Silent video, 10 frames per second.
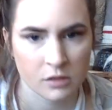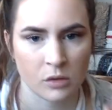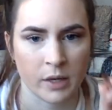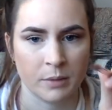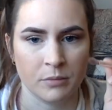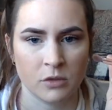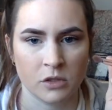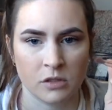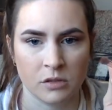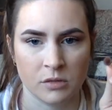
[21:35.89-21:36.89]
So I'm
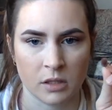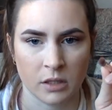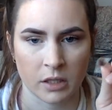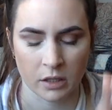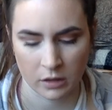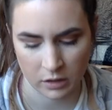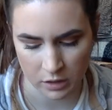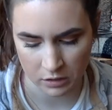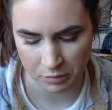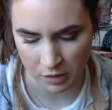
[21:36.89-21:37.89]
just using like a
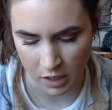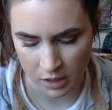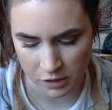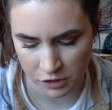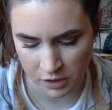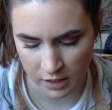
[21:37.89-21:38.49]
thinner brush,